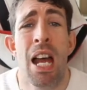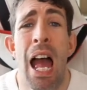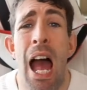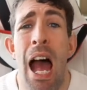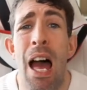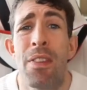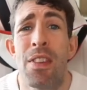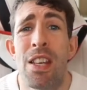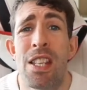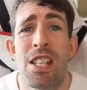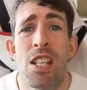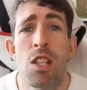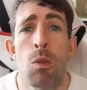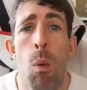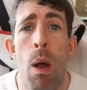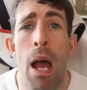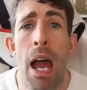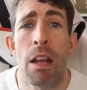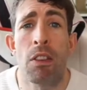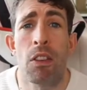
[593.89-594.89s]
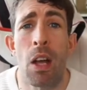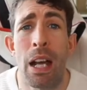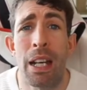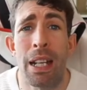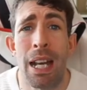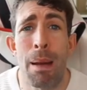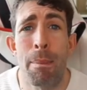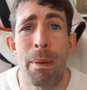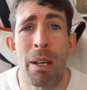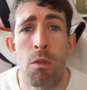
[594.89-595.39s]
And this is where
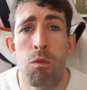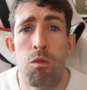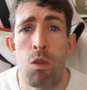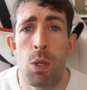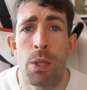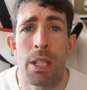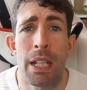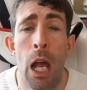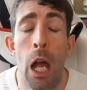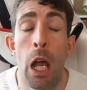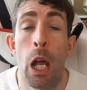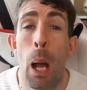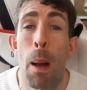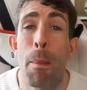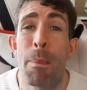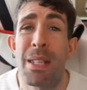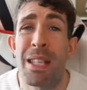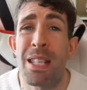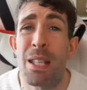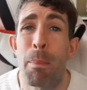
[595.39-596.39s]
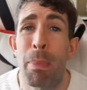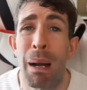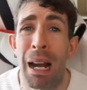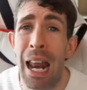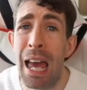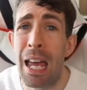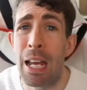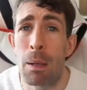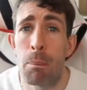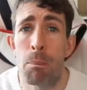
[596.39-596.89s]
dynamic routing comes into
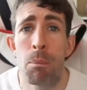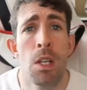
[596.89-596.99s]
play.